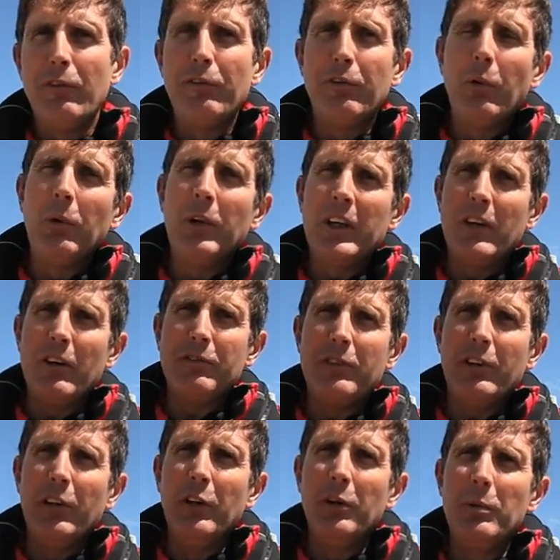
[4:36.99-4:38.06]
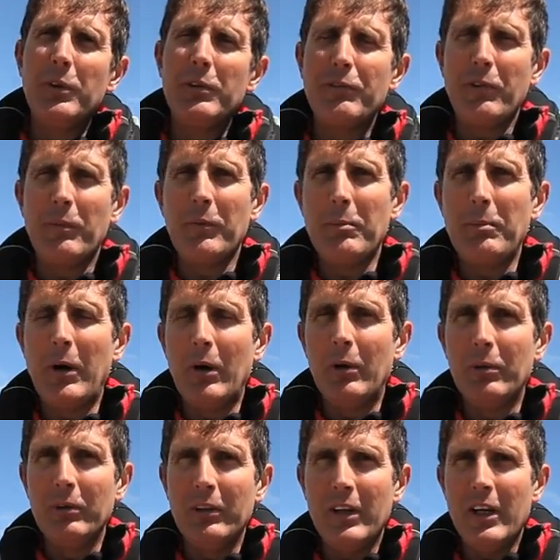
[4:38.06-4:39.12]
falling off to leeward from the
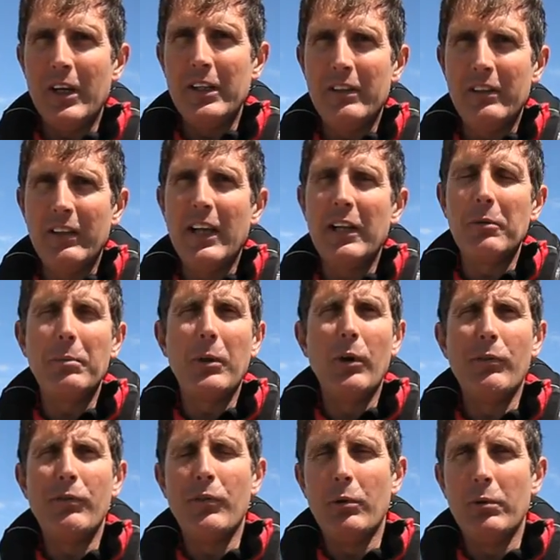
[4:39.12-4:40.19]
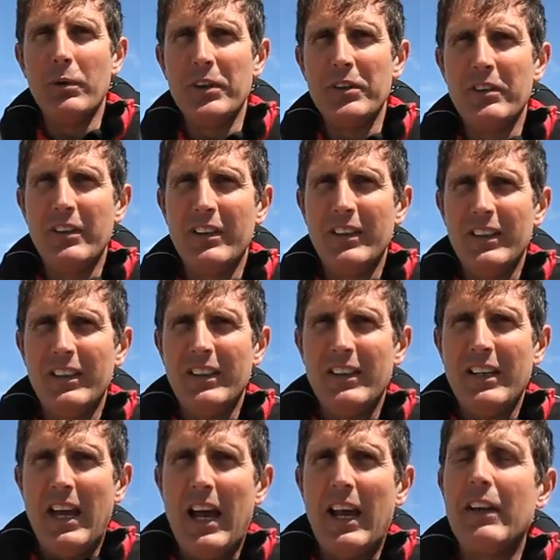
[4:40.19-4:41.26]
pole, I'd let the pole forward,
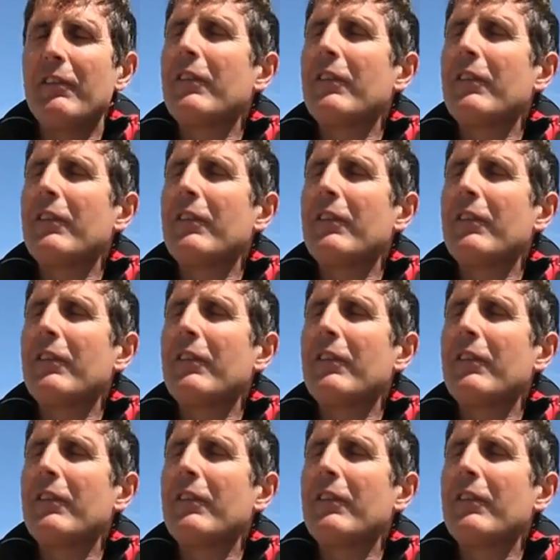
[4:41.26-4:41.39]
and if the